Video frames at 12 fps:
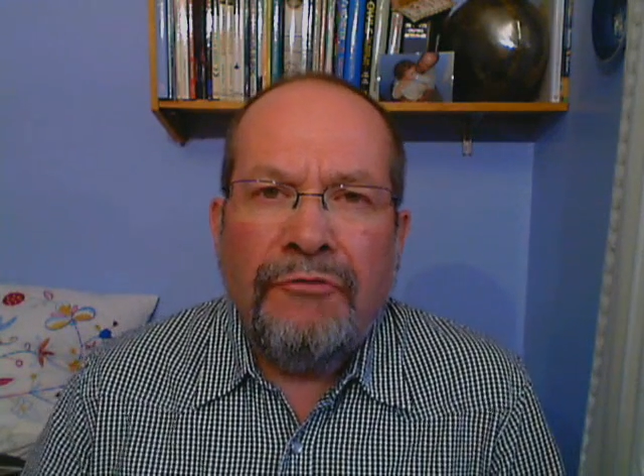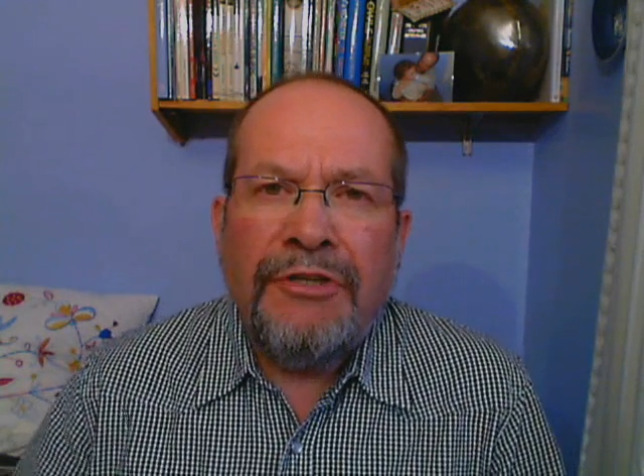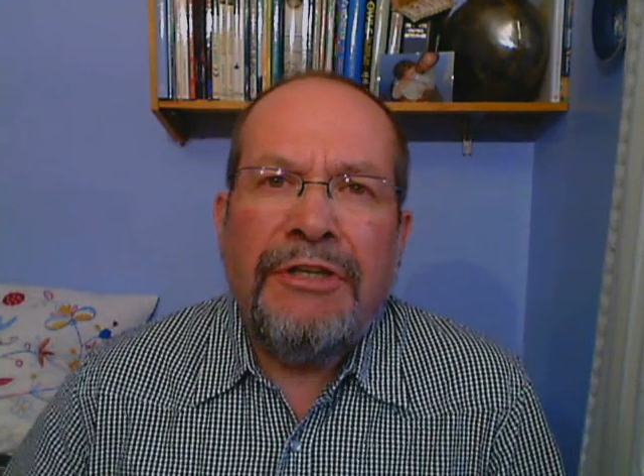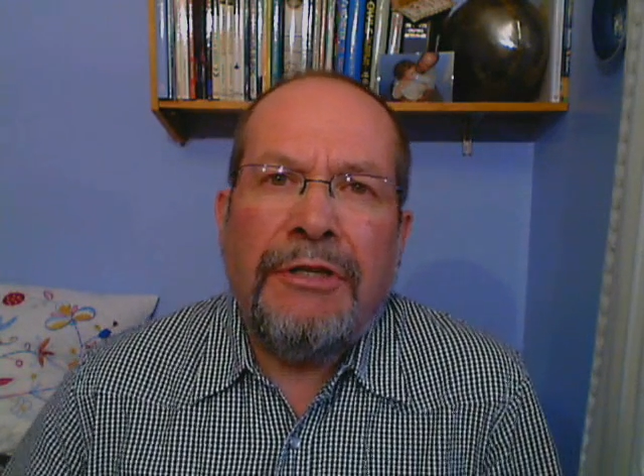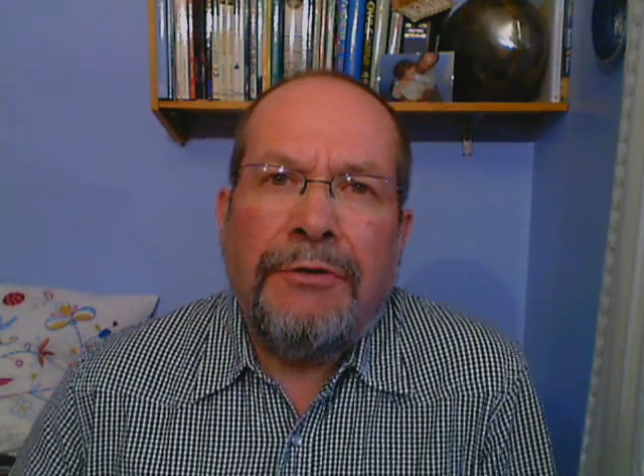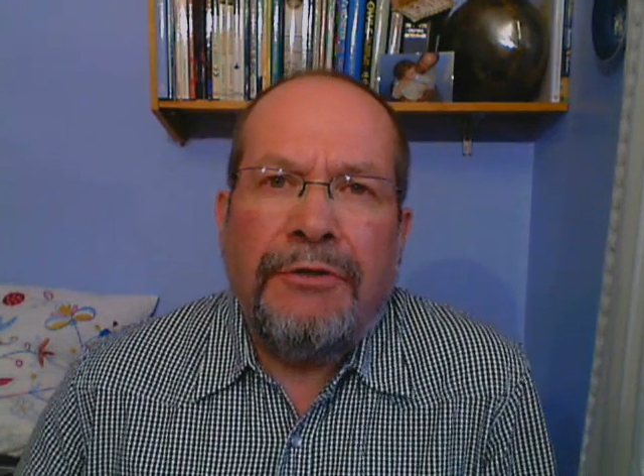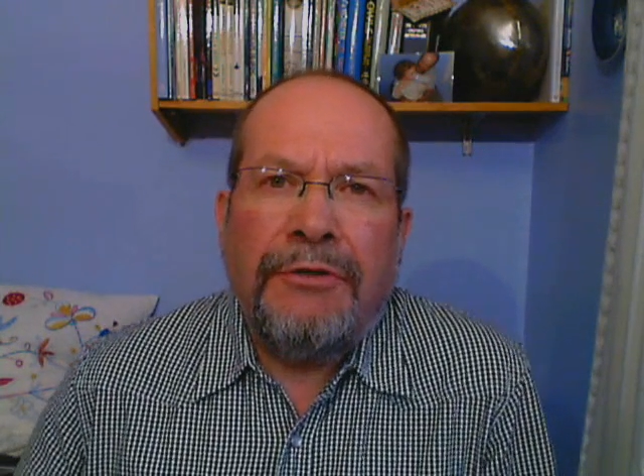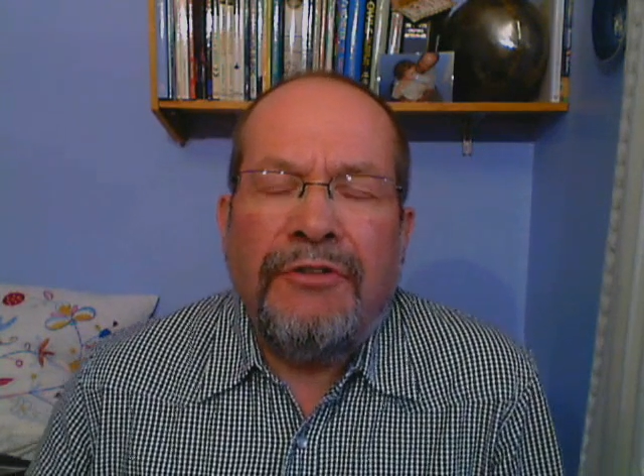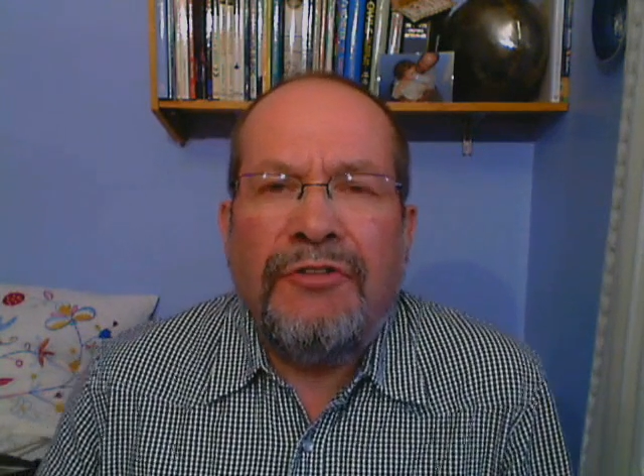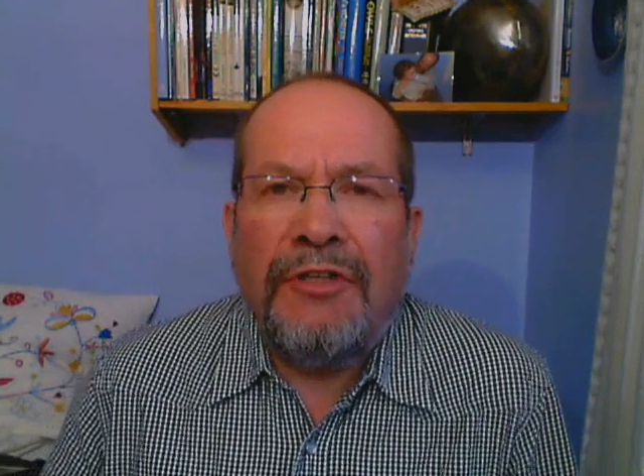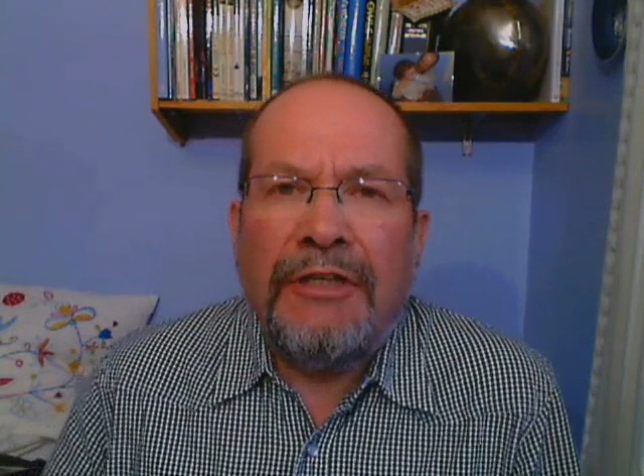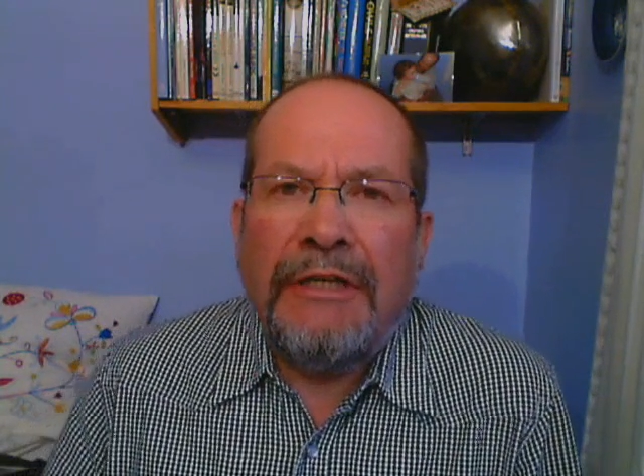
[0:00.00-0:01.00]
video
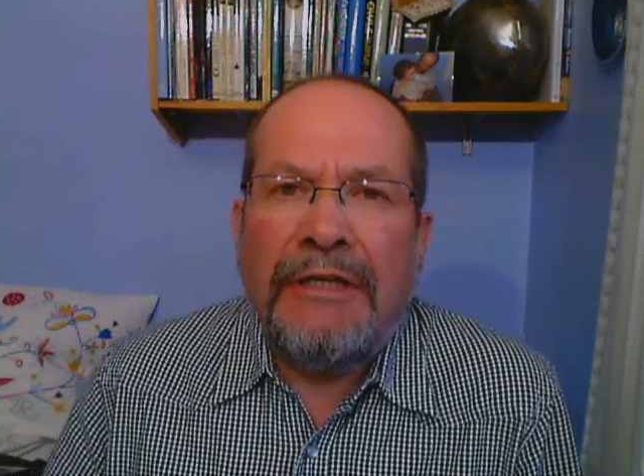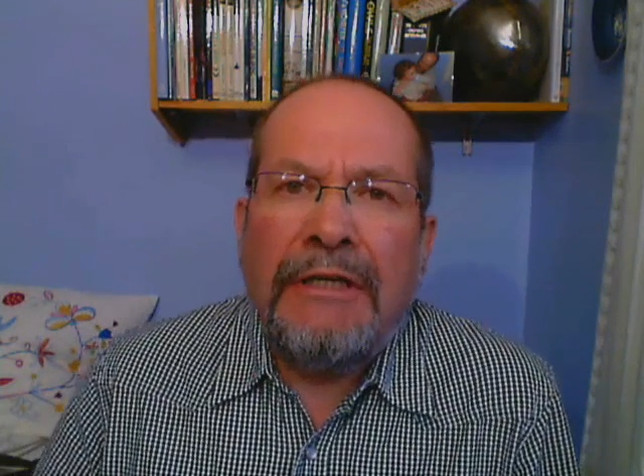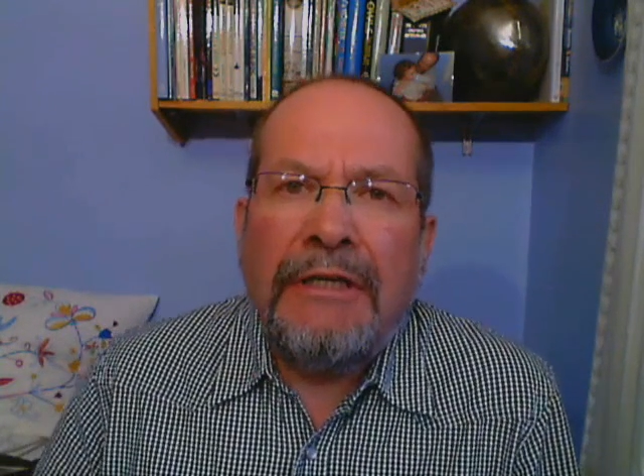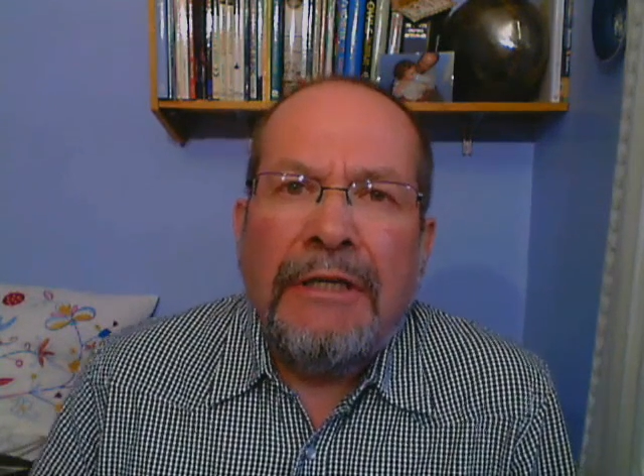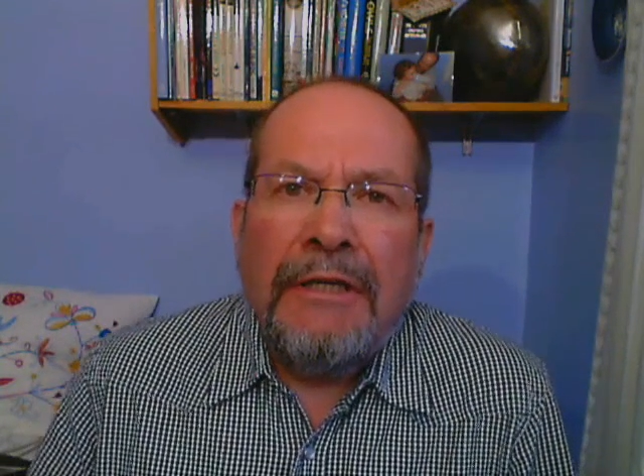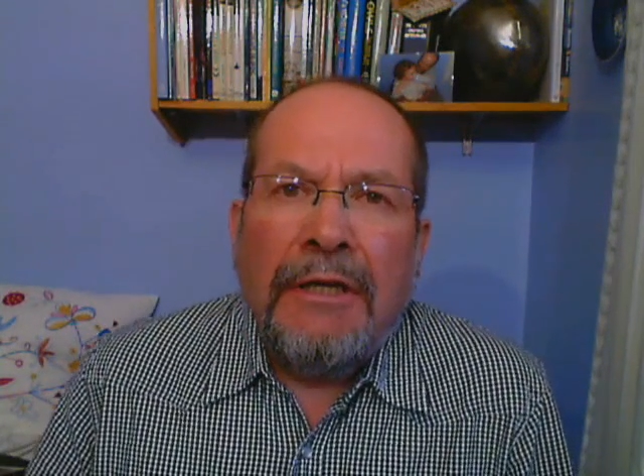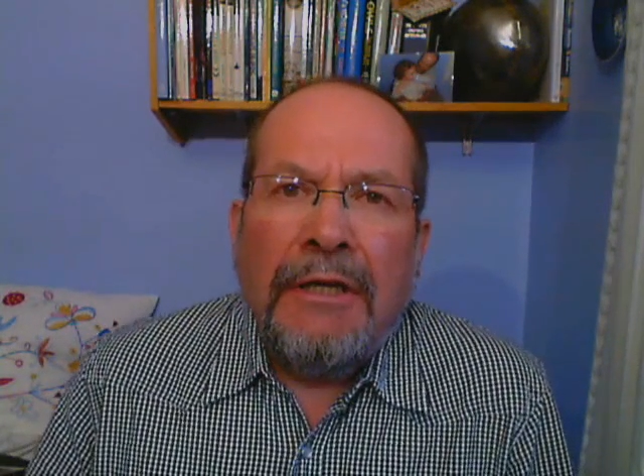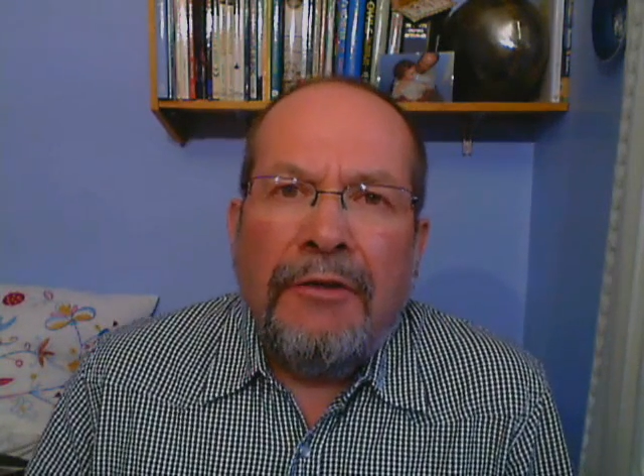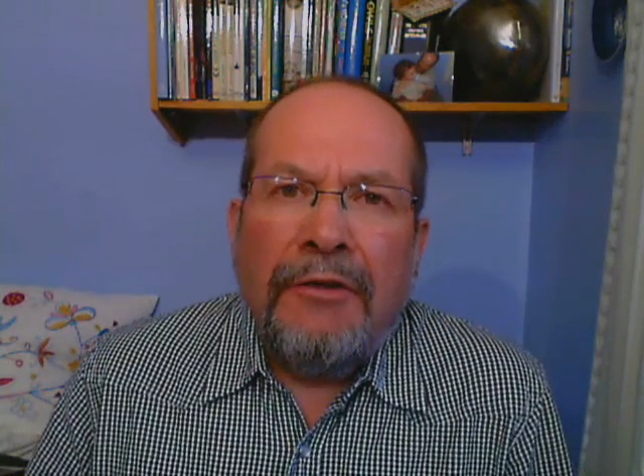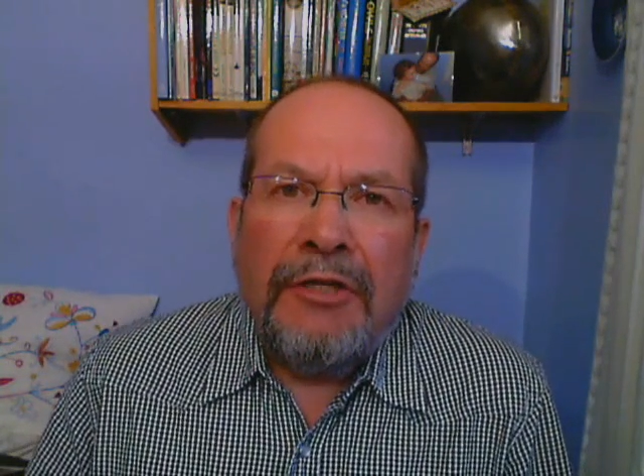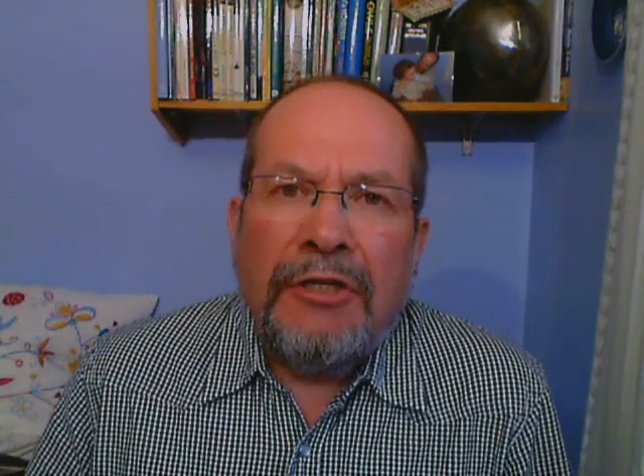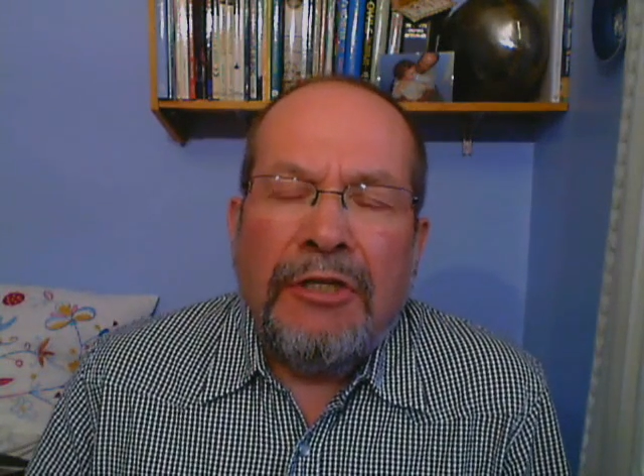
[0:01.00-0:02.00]
concerning
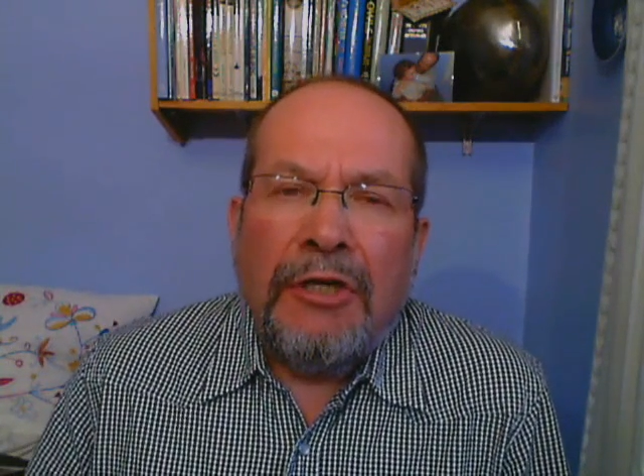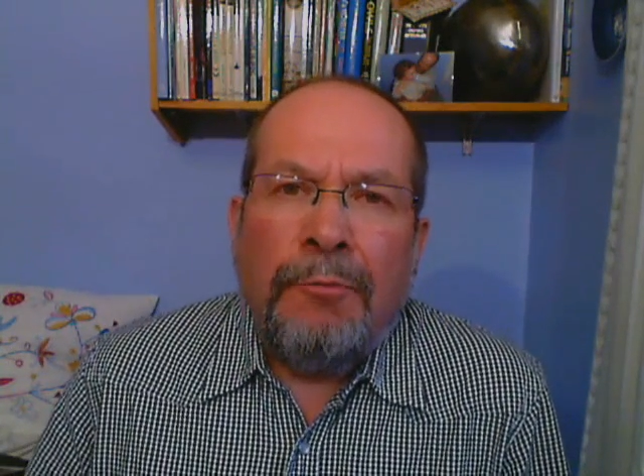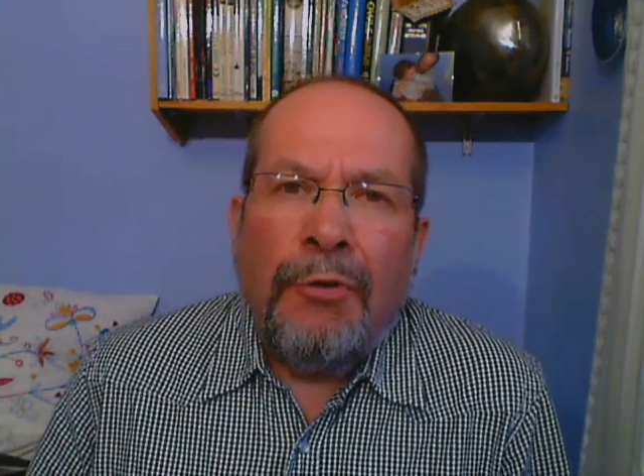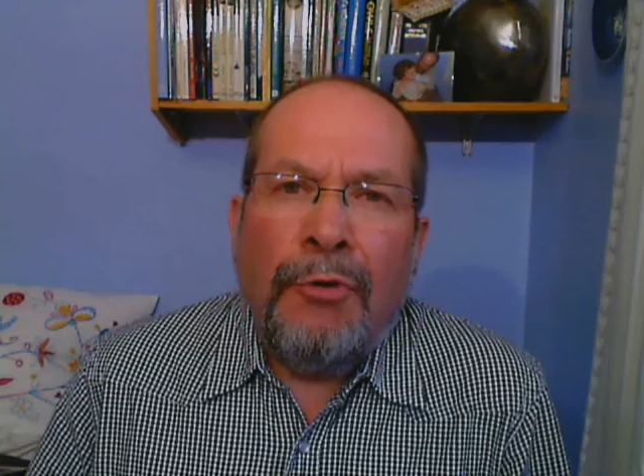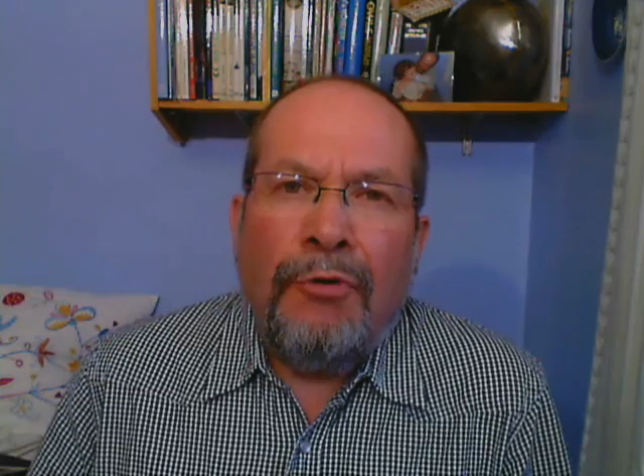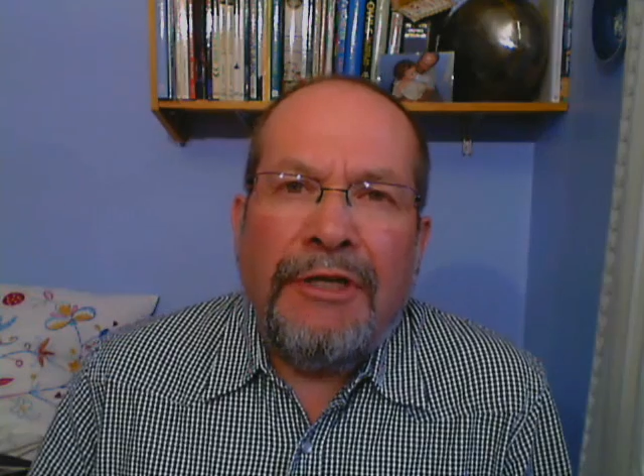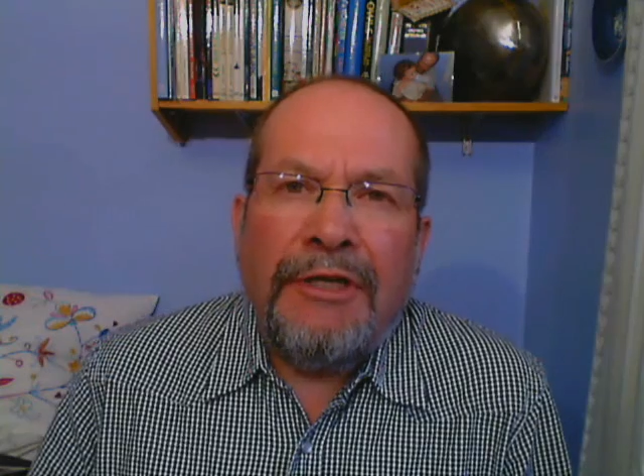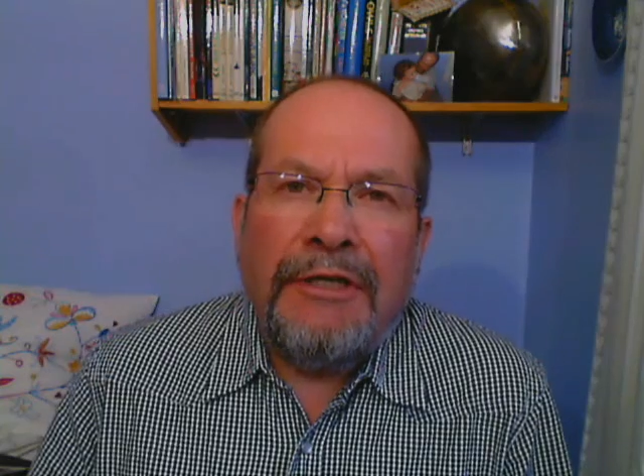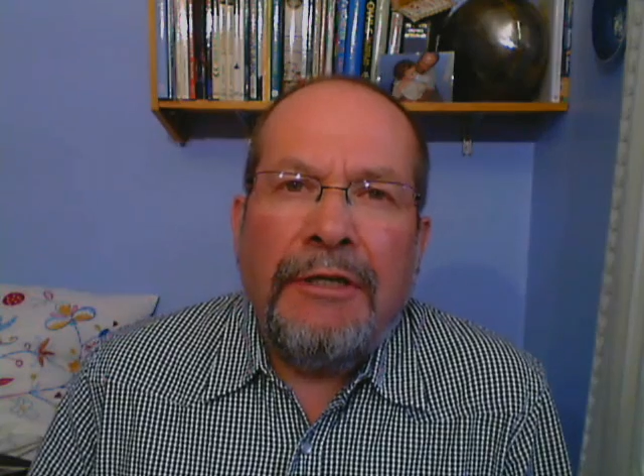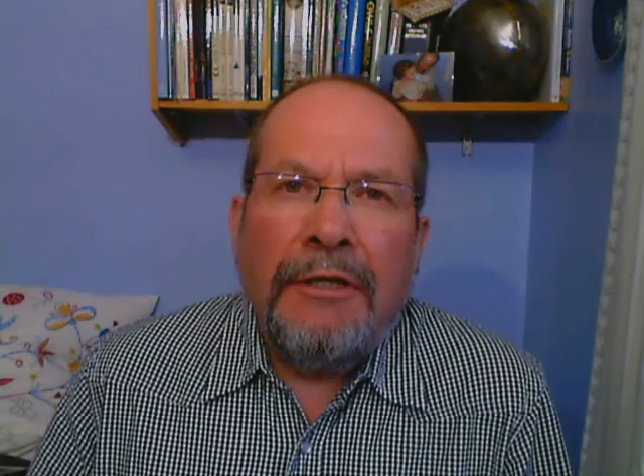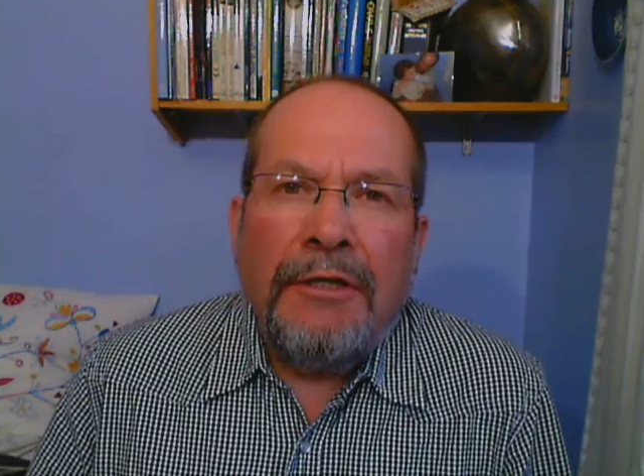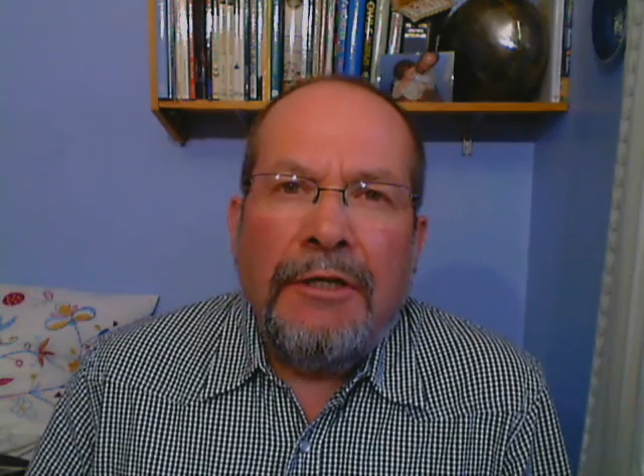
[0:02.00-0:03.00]
the appalling